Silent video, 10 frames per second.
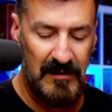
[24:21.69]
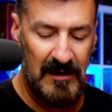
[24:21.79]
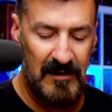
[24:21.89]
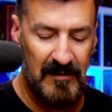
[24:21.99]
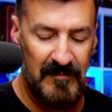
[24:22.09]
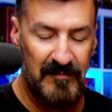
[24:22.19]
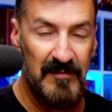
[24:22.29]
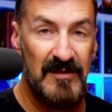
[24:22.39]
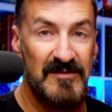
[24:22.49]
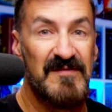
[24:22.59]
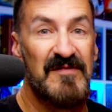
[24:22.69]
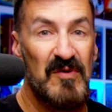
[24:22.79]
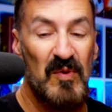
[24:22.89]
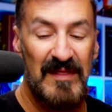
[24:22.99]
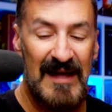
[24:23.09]
But there's
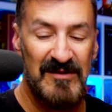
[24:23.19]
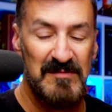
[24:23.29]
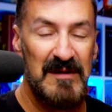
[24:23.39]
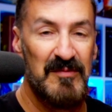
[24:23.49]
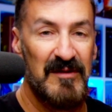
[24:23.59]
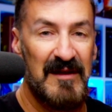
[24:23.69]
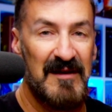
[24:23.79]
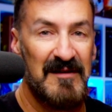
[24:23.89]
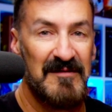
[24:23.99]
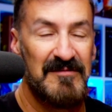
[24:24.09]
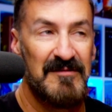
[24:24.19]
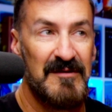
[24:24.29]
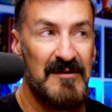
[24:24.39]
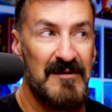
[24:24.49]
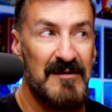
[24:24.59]
51,000 people that have
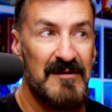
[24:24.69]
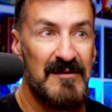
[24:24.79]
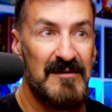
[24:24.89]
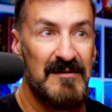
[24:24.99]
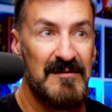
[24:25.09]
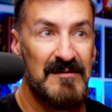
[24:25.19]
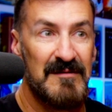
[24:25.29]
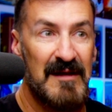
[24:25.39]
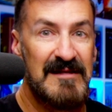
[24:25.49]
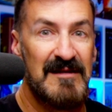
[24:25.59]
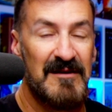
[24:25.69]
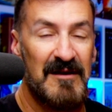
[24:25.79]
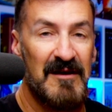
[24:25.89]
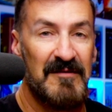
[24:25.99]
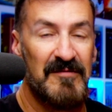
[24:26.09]
liked it
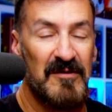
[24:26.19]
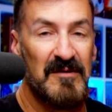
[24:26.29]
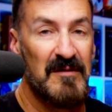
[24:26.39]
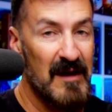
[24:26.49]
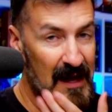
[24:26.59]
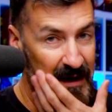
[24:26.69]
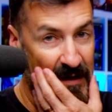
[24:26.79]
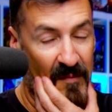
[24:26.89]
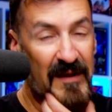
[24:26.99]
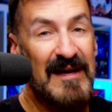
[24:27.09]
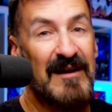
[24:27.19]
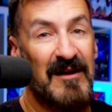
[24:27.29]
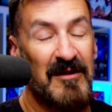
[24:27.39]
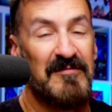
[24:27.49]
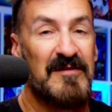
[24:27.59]
enough or had an opinion
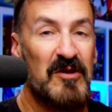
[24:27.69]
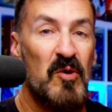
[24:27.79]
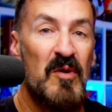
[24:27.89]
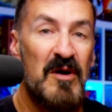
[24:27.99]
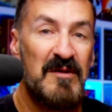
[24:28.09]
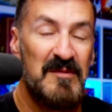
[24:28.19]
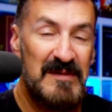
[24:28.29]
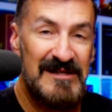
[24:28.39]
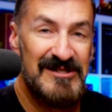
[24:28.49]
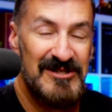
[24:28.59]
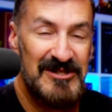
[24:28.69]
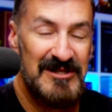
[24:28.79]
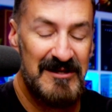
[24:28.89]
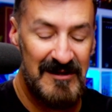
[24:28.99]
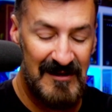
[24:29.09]
enough to go on to
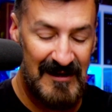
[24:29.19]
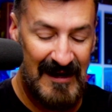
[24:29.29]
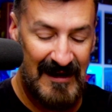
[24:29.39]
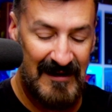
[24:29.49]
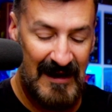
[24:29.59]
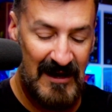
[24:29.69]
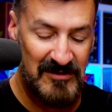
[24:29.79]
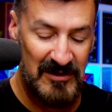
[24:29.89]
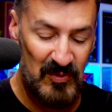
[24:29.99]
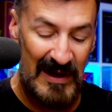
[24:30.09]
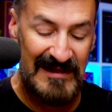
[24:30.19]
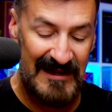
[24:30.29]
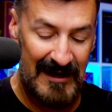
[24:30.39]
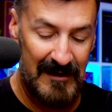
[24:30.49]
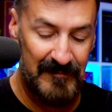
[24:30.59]
BGG and actually rate
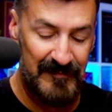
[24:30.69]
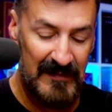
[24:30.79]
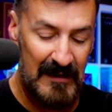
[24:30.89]
the game.